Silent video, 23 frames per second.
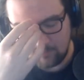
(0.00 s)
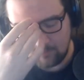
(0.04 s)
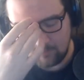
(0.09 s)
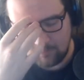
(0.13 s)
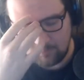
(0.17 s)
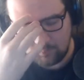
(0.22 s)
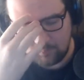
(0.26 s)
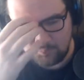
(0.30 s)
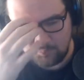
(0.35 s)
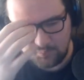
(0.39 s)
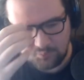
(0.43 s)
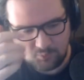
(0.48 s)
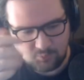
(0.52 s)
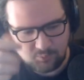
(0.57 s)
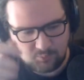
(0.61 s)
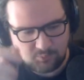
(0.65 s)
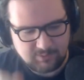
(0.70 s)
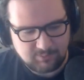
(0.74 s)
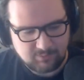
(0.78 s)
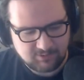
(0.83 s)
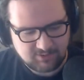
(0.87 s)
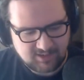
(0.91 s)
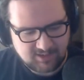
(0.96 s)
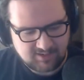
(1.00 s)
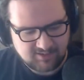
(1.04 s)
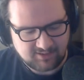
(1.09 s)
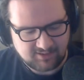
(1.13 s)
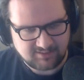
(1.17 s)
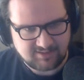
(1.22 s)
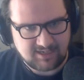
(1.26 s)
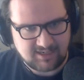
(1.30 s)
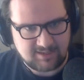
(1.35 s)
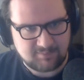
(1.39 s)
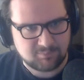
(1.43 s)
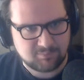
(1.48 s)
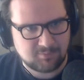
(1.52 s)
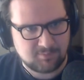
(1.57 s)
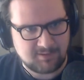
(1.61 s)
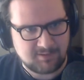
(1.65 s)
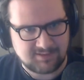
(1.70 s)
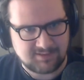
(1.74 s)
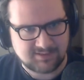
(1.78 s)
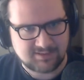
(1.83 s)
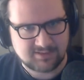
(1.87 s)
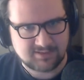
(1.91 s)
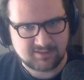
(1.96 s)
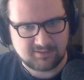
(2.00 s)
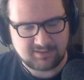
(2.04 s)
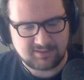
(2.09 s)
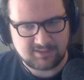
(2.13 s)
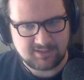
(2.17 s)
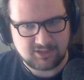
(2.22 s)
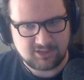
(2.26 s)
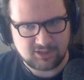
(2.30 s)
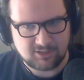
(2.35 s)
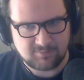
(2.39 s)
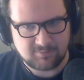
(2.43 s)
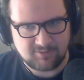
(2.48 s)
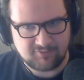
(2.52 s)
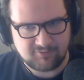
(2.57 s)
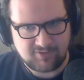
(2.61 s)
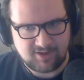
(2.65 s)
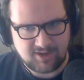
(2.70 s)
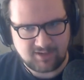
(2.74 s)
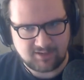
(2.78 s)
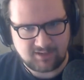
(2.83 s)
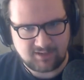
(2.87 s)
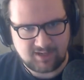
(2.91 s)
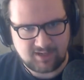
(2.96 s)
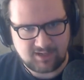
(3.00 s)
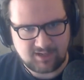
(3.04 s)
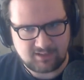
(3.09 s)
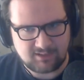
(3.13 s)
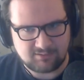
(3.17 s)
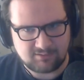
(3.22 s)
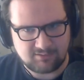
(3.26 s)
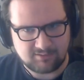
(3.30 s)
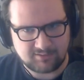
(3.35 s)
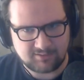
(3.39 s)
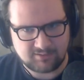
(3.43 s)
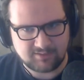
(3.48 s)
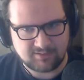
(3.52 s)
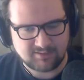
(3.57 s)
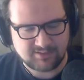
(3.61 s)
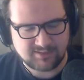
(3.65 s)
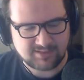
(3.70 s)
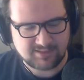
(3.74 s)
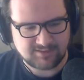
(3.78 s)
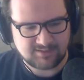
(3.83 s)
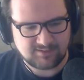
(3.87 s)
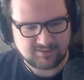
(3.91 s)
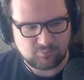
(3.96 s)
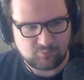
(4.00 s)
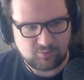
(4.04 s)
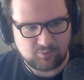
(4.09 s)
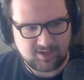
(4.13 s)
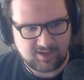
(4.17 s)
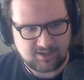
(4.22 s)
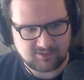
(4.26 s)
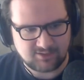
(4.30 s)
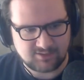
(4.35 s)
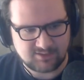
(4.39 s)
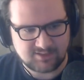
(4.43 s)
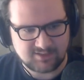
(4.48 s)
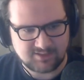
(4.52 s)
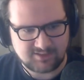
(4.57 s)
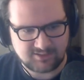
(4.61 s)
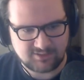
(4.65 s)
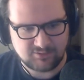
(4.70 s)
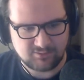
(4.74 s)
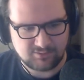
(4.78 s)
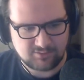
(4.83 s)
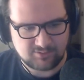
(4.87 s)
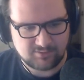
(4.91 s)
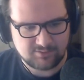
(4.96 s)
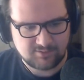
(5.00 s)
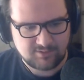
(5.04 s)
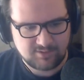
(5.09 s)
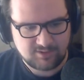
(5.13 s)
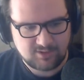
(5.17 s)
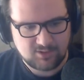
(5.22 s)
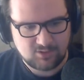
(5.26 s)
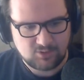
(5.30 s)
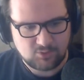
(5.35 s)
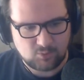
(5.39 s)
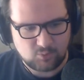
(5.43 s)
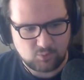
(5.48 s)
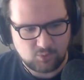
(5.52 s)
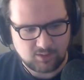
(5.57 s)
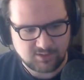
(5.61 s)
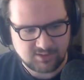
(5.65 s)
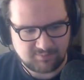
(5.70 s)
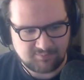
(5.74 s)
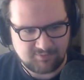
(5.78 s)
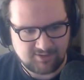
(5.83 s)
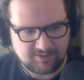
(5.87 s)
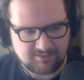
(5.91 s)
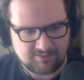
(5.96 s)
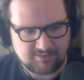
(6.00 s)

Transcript: we're kind of like taking Prometheus's lead here by finding a consistent way to signal something